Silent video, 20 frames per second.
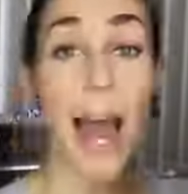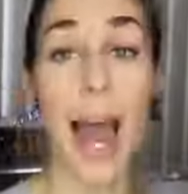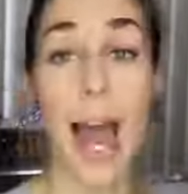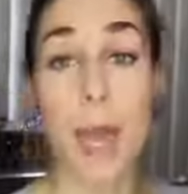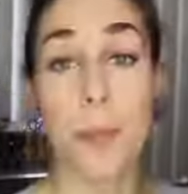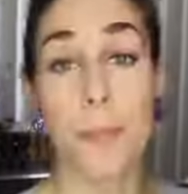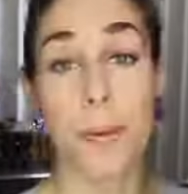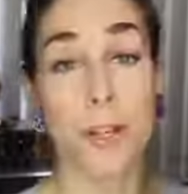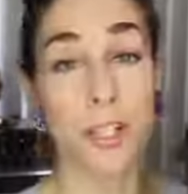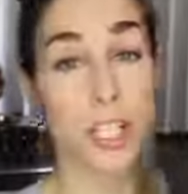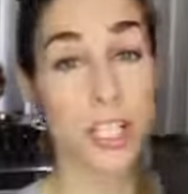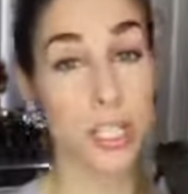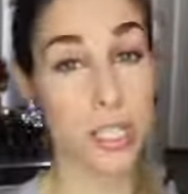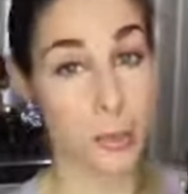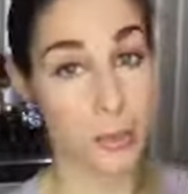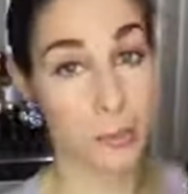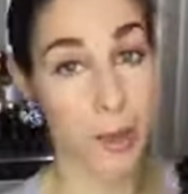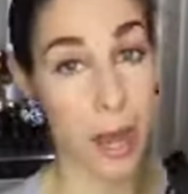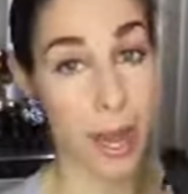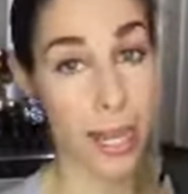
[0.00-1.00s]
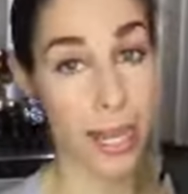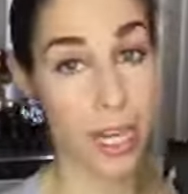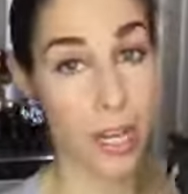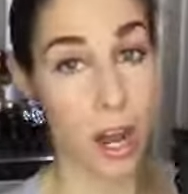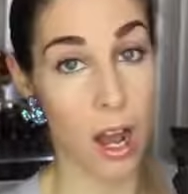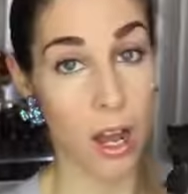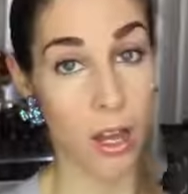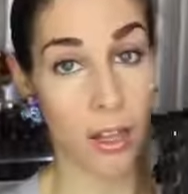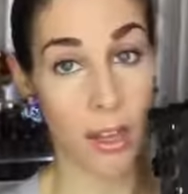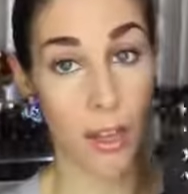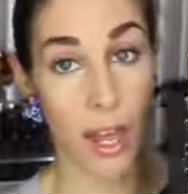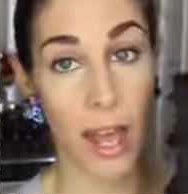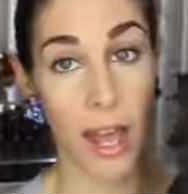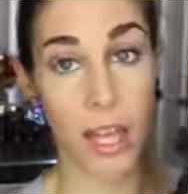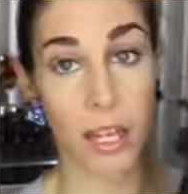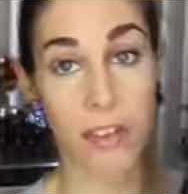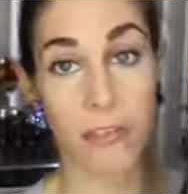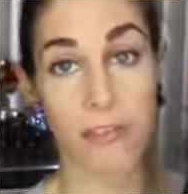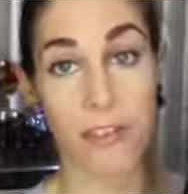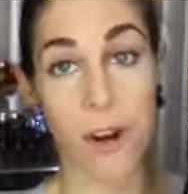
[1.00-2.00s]
I purchased mine
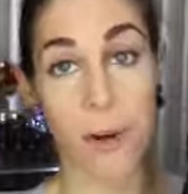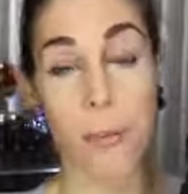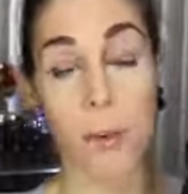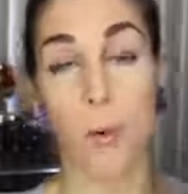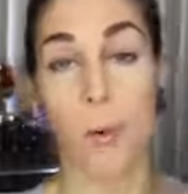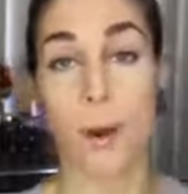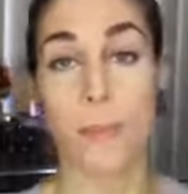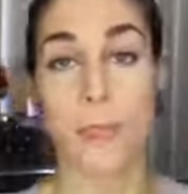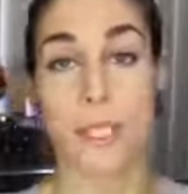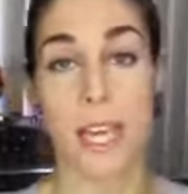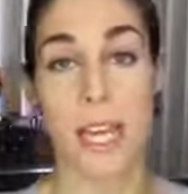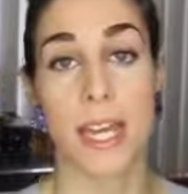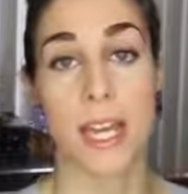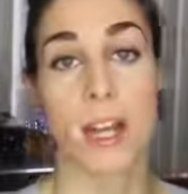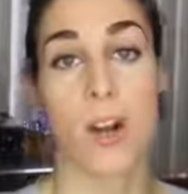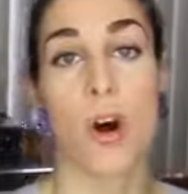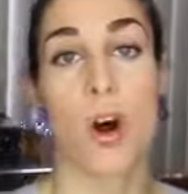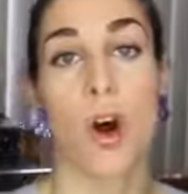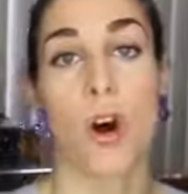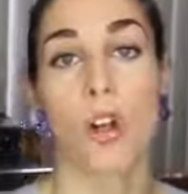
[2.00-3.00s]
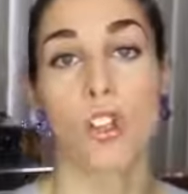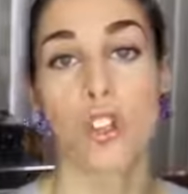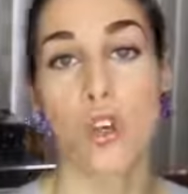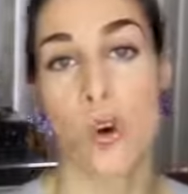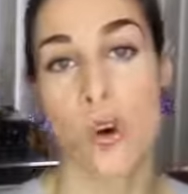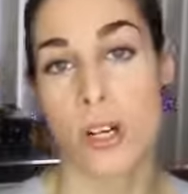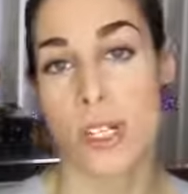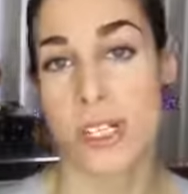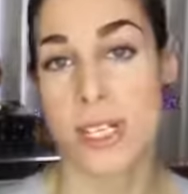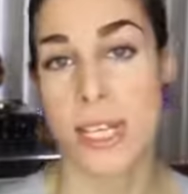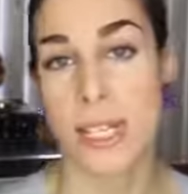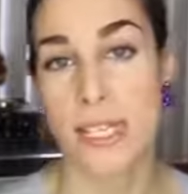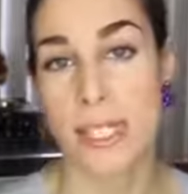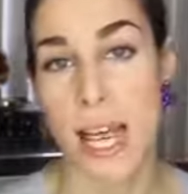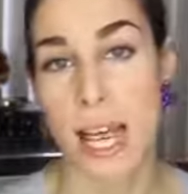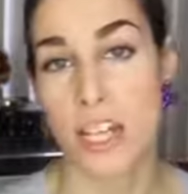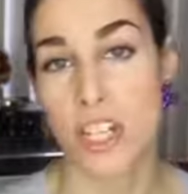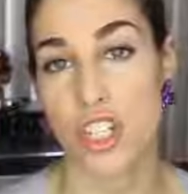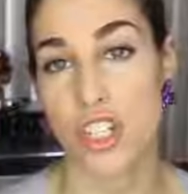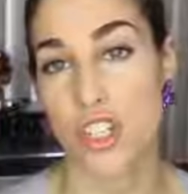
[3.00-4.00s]
online from a website called
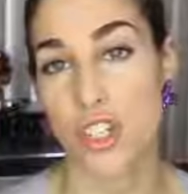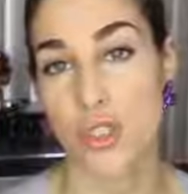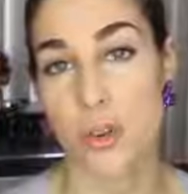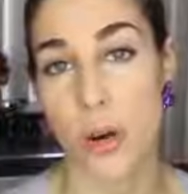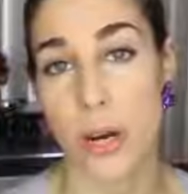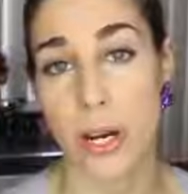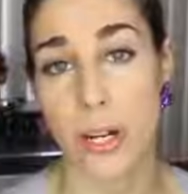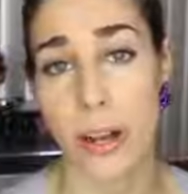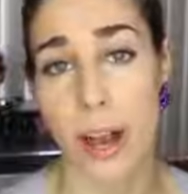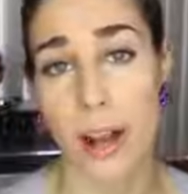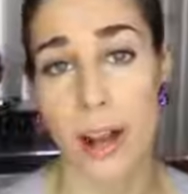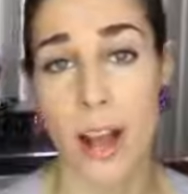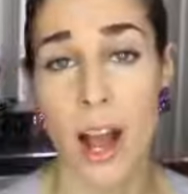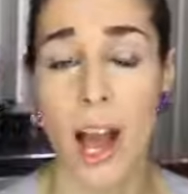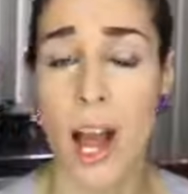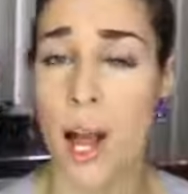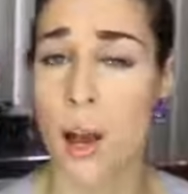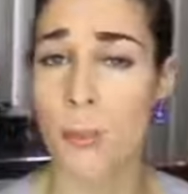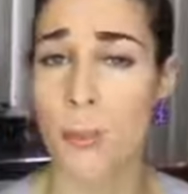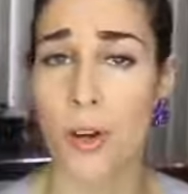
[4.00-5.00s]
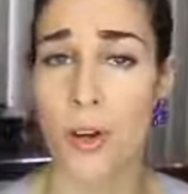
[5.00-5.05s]
corset-story.com.